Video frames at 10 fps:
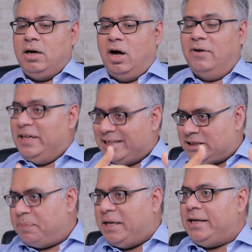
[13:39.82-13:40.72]
of
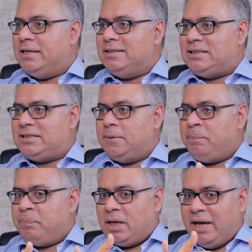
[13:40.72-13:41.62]
experience,
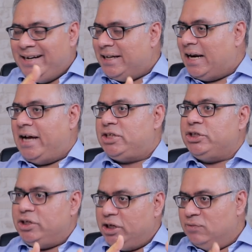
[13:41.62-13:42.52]

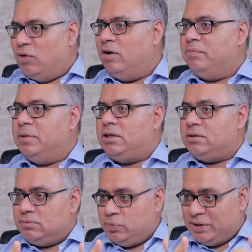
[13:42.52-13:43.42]
interaction, involvement
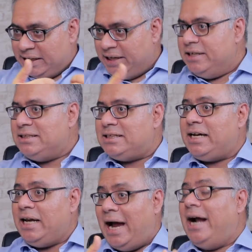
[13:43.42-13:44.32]
with the
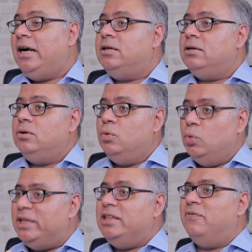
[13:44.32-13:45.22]
industry and
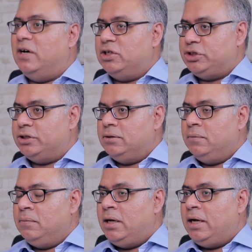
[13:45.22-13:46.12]
with the function,
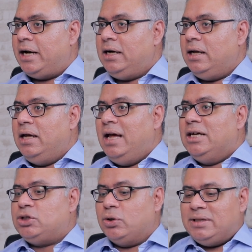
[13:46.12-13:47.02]
right?
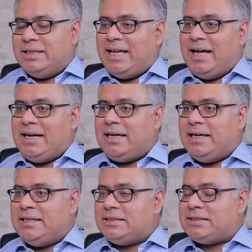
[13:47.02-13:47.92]
So there
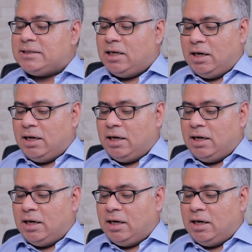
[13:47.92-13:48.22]
is